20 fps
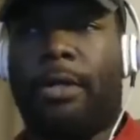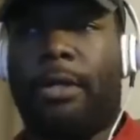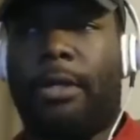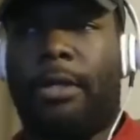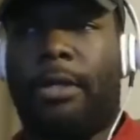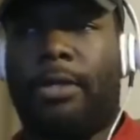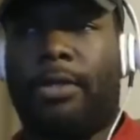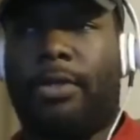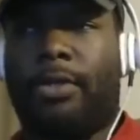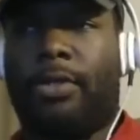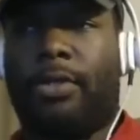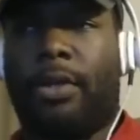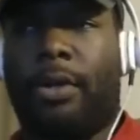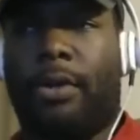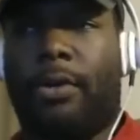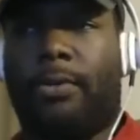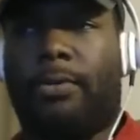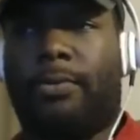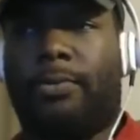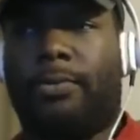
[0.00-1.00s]

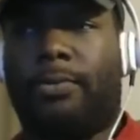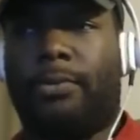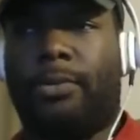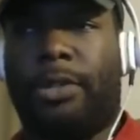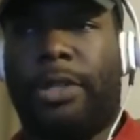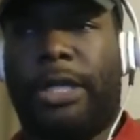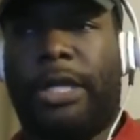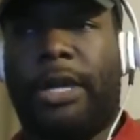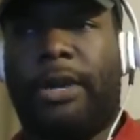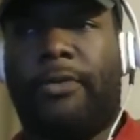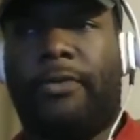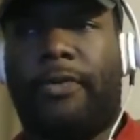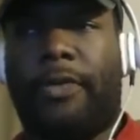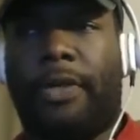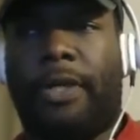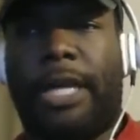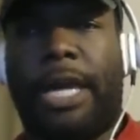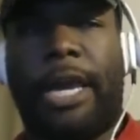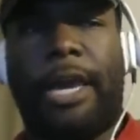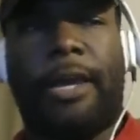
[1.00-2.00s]
So look out for
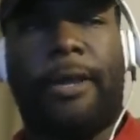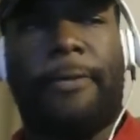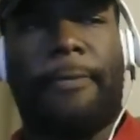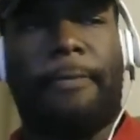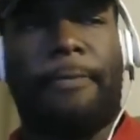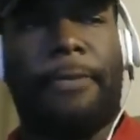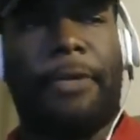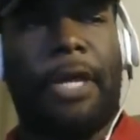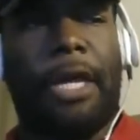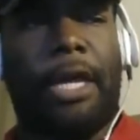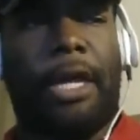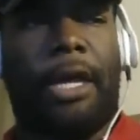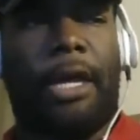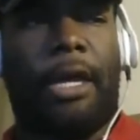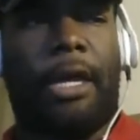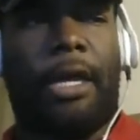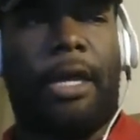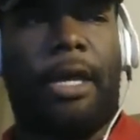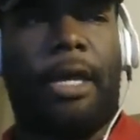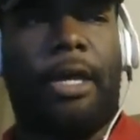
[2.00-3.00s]
that.
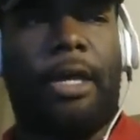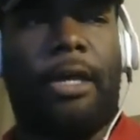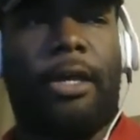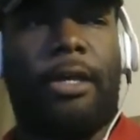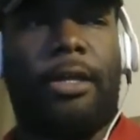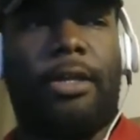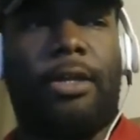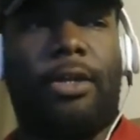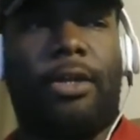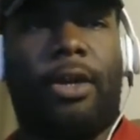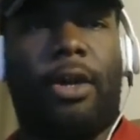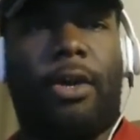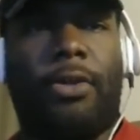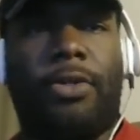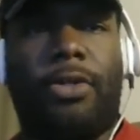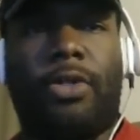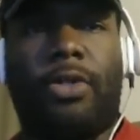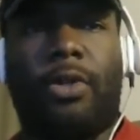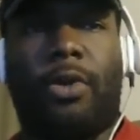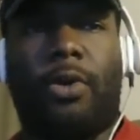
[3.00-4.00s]
And
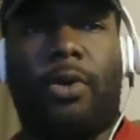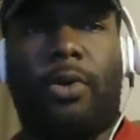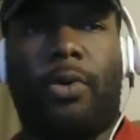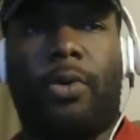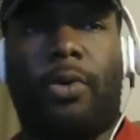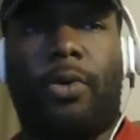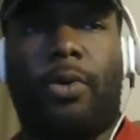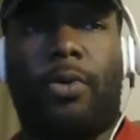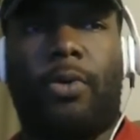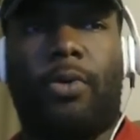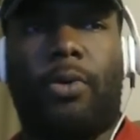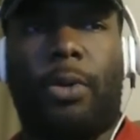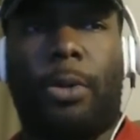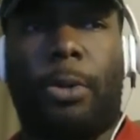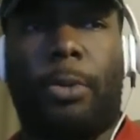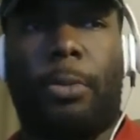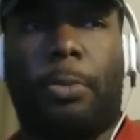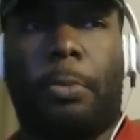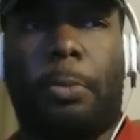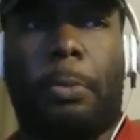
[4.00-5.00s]

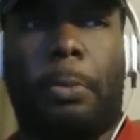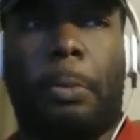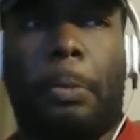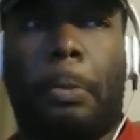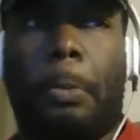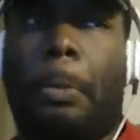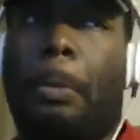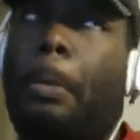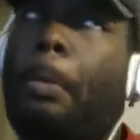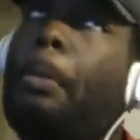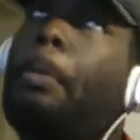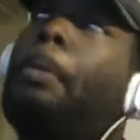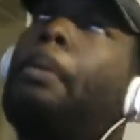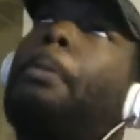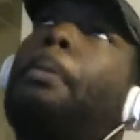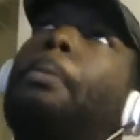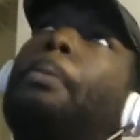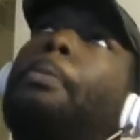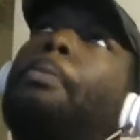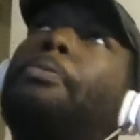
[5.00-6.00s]
also,
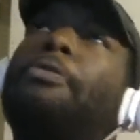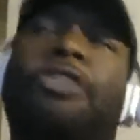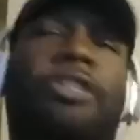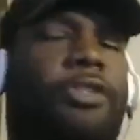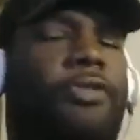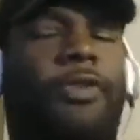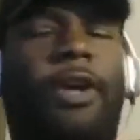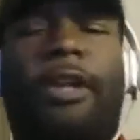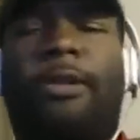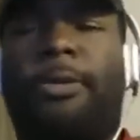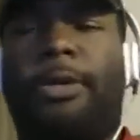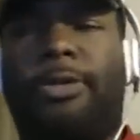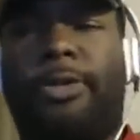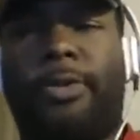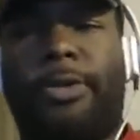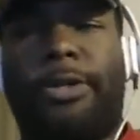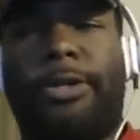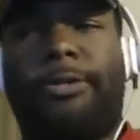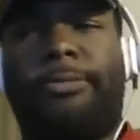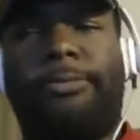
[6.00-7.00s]
just follow me on
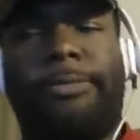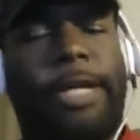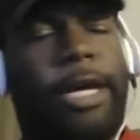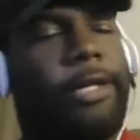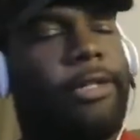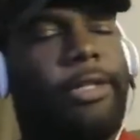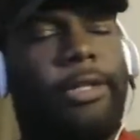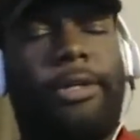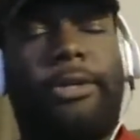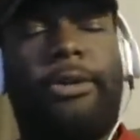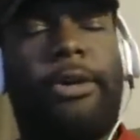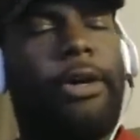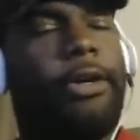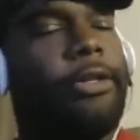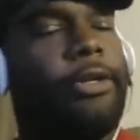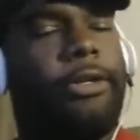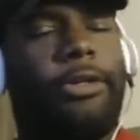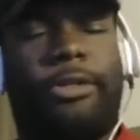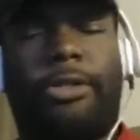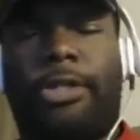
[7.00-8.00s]
Twitter. I'll tell you all
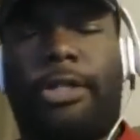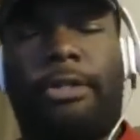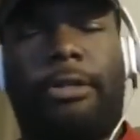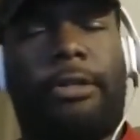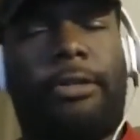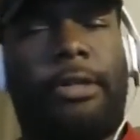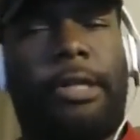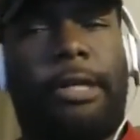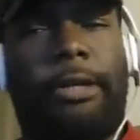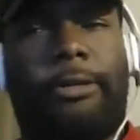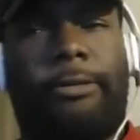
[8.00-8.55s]
the other shit on there.